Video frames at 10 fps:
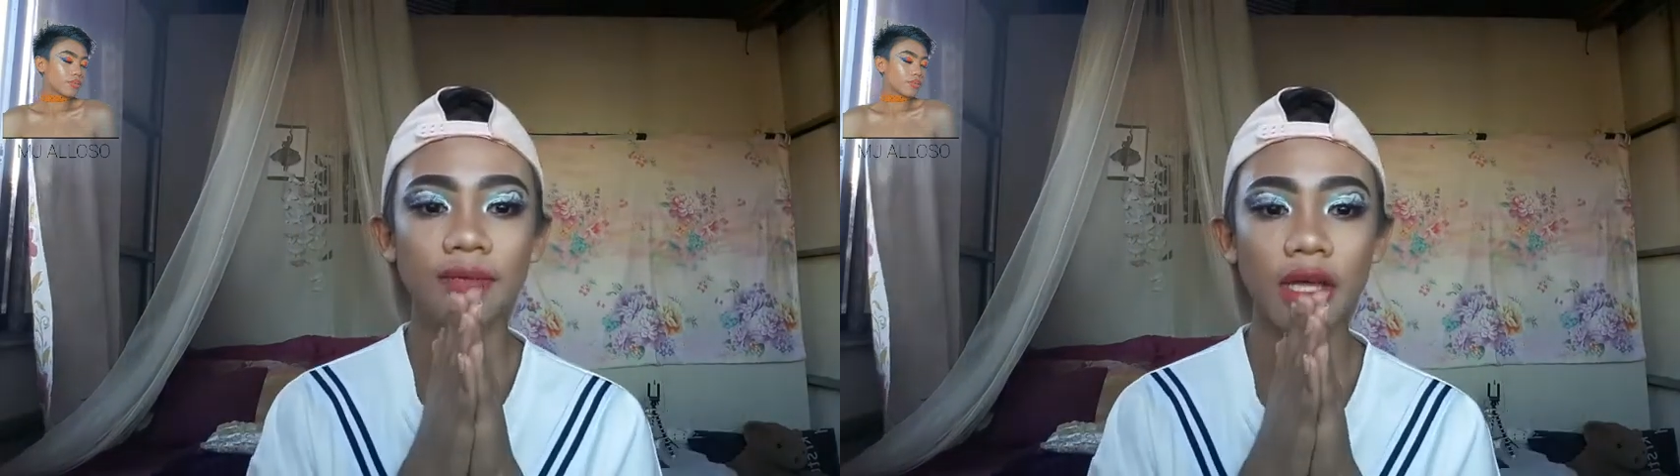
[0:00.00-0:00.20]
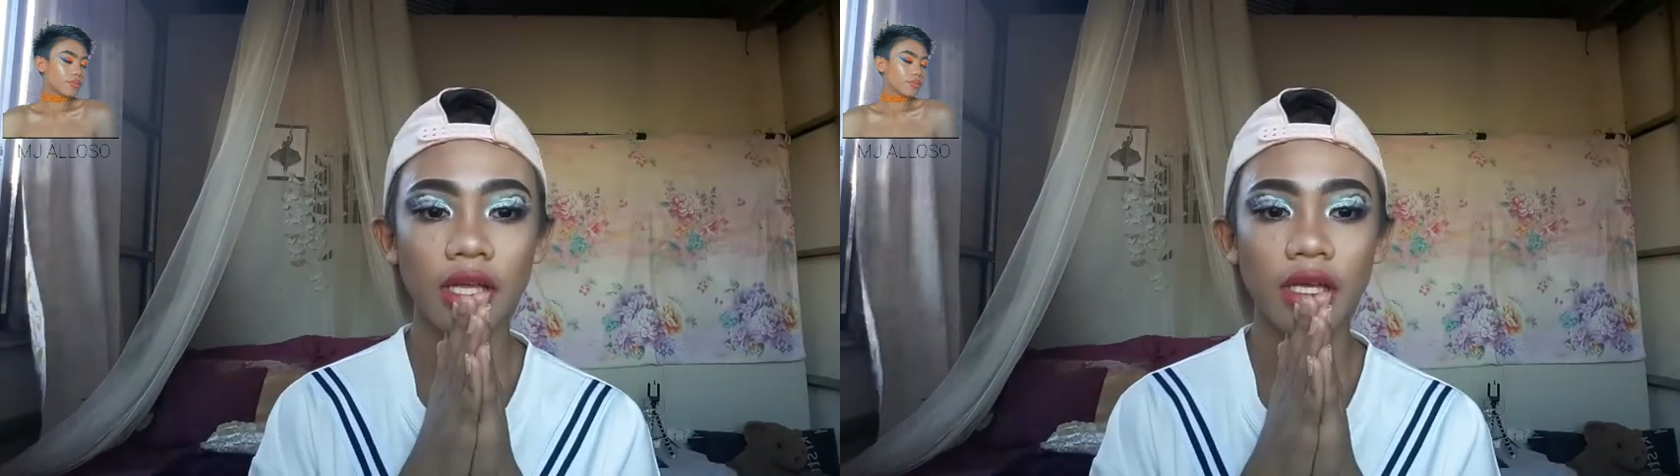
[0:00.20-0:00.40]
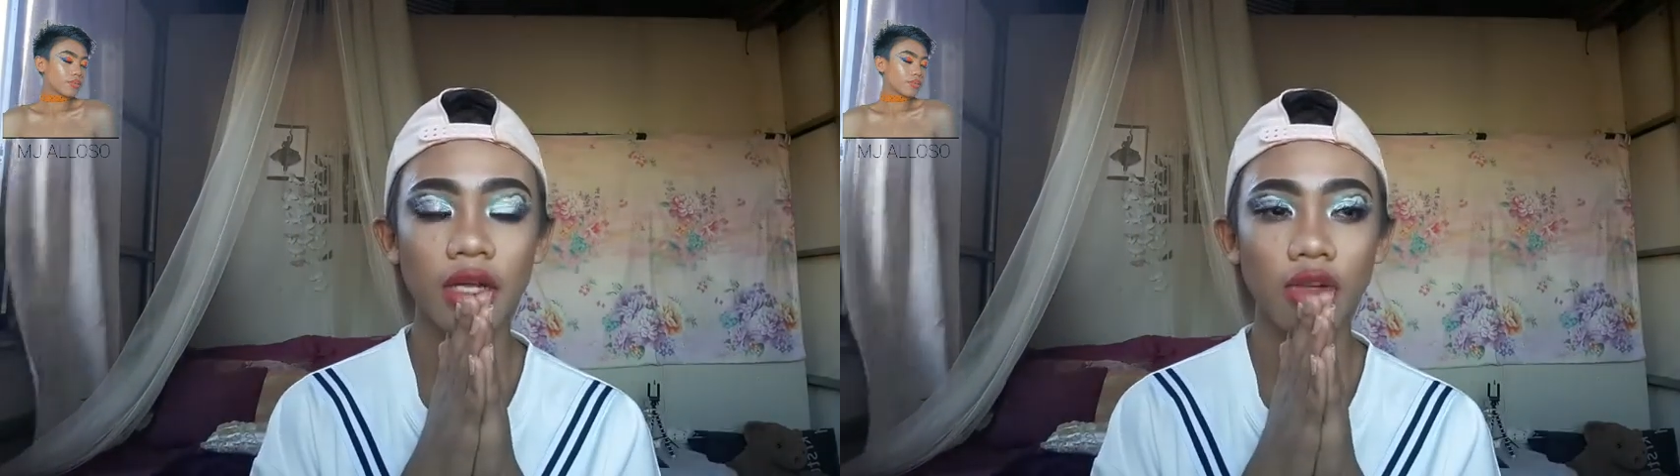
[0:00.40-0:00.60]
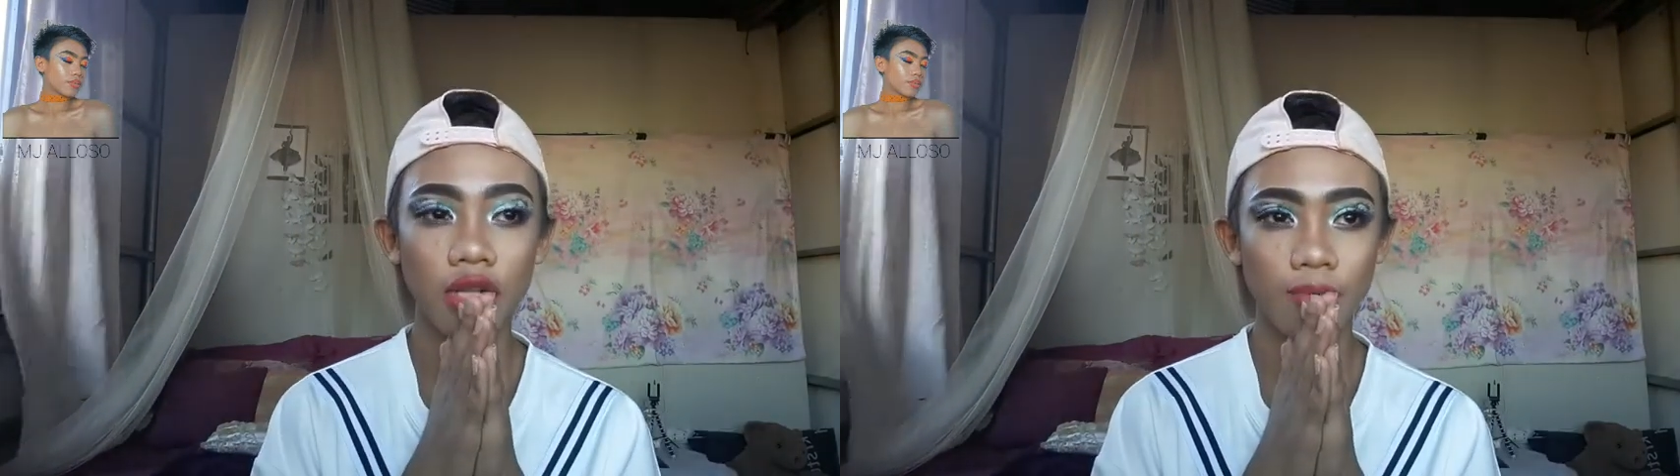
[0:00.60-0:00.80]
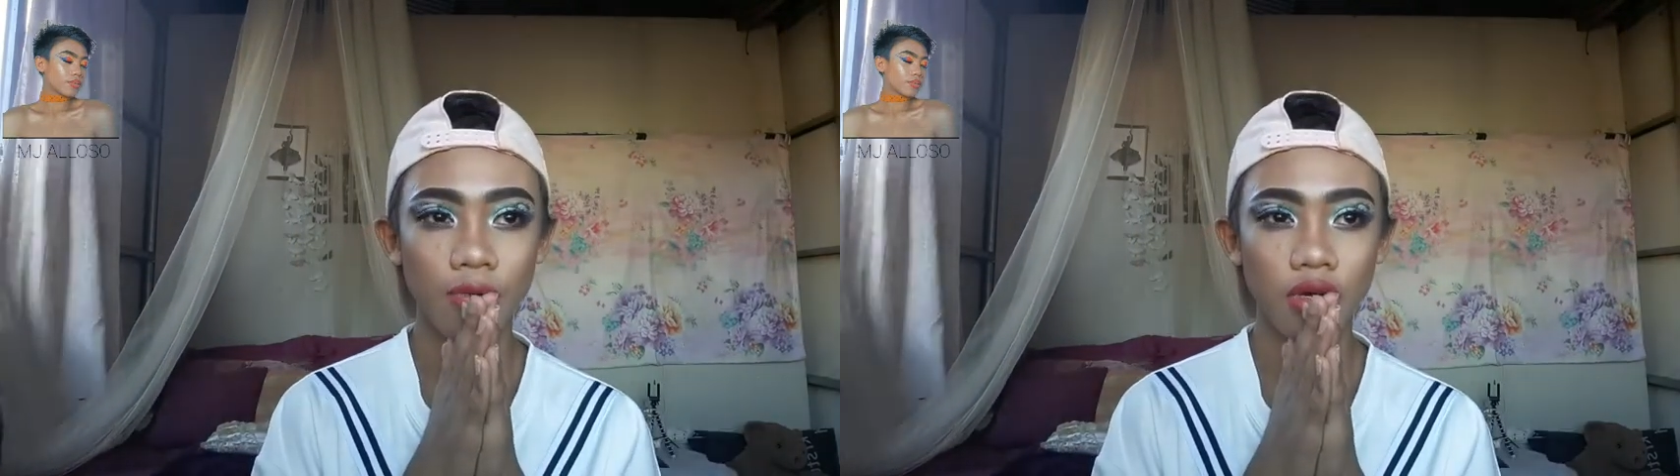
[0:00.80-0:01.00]
may ano
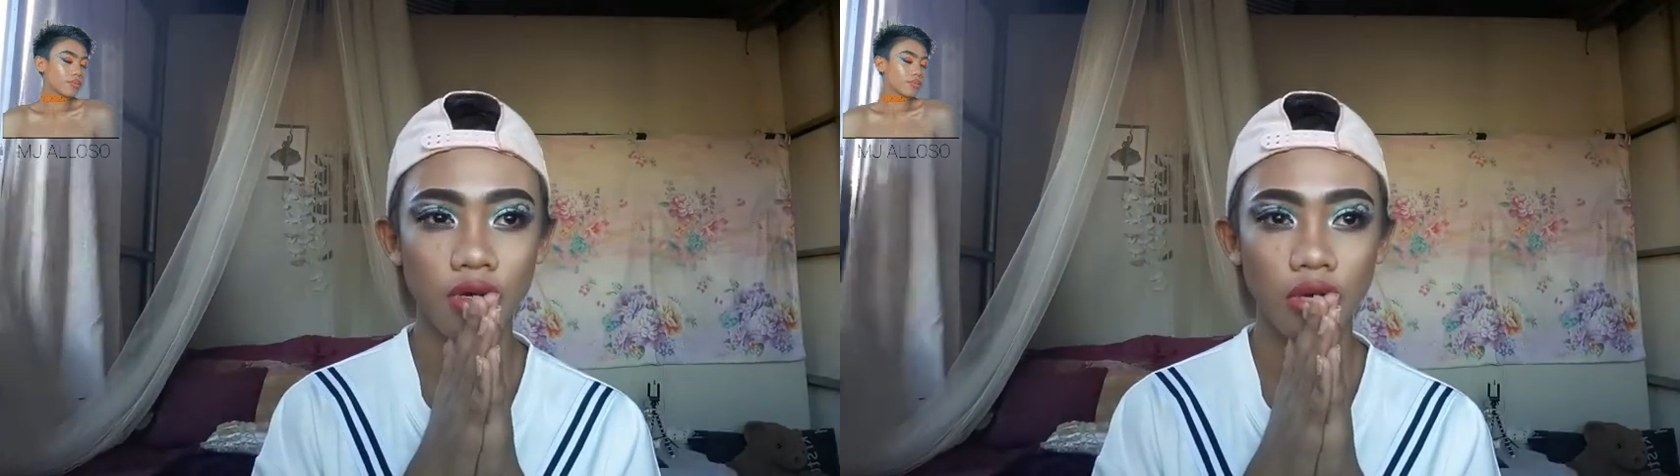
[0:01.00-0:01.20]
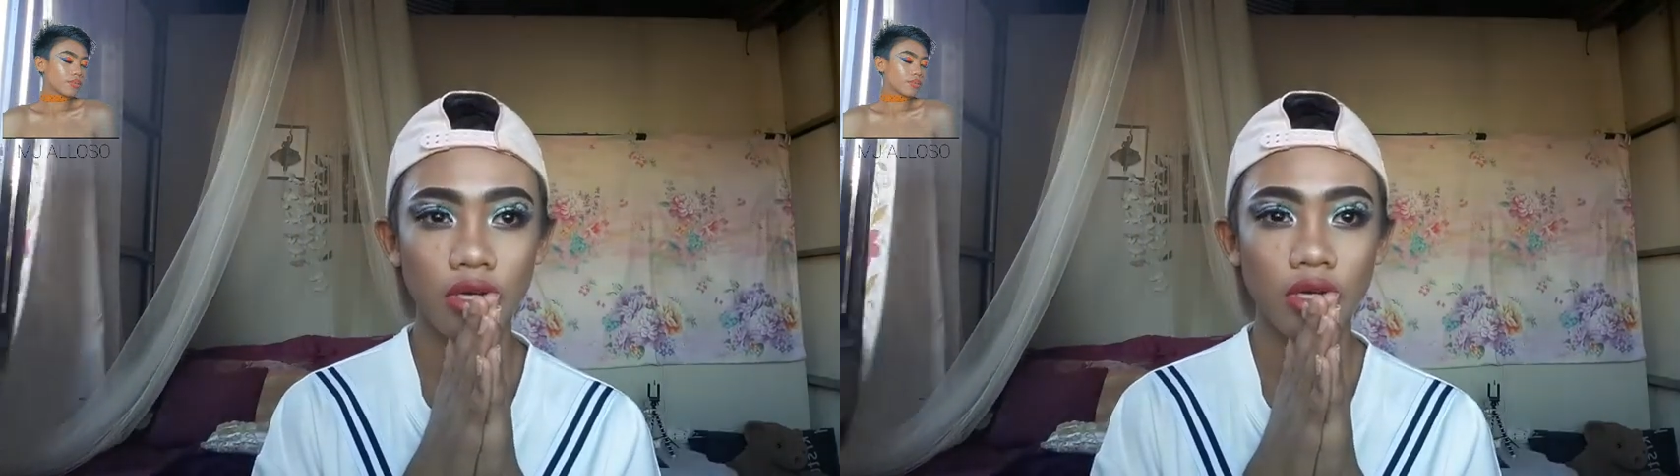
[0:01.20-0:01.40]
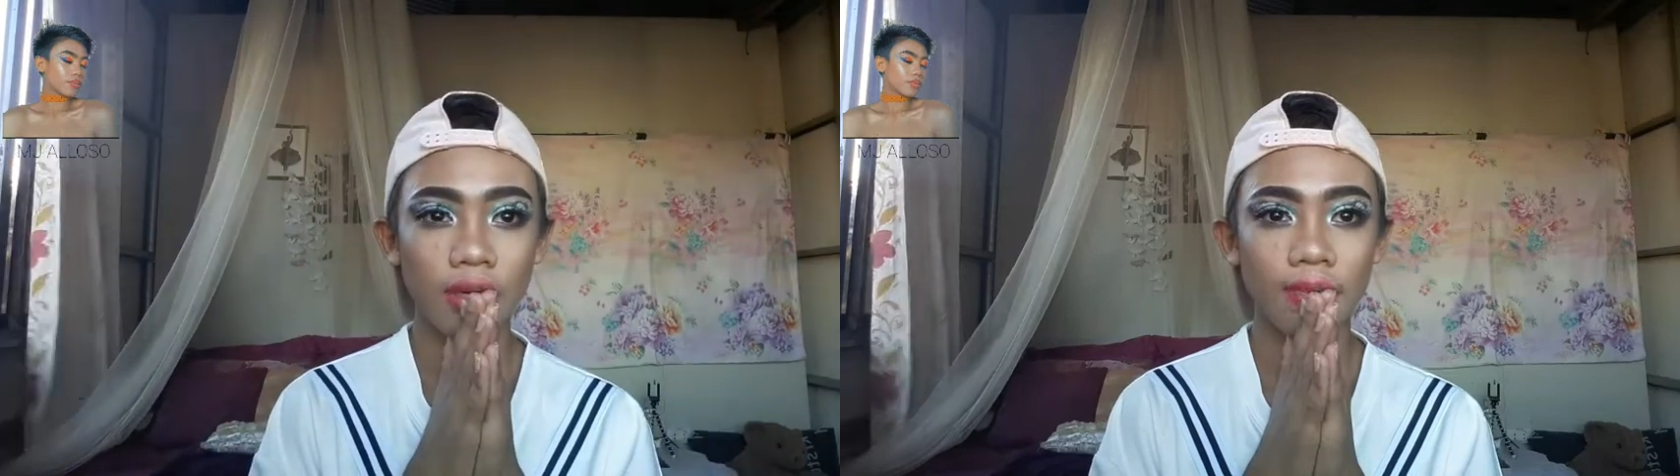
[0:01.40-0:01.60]
na po ako,